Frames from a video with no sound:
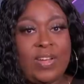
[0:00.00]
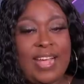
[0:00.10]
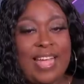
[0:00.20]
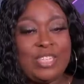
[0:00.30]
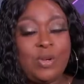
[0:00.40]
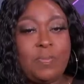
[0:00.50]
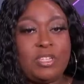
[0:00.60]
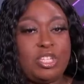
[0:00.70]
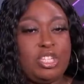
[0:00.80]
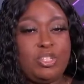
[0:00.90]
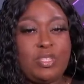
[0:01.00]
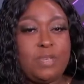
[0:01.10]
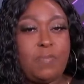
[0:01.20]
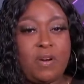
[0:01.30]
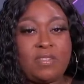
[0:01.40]
we're gonna ask you a bunch of
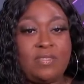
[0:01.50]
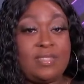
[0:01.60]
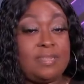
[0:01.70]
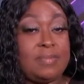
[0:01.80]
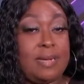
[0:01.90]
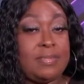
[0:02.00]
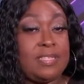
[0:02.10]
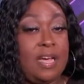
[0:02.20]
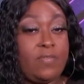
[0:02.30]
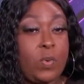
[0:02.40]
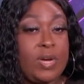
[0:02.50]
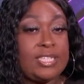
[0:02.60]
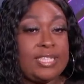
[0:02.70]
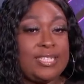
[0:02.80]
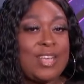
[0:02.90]
juicy, personal, and sometimes yes. tough
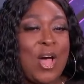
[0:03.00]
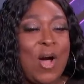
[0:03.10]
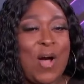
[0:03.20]
questions.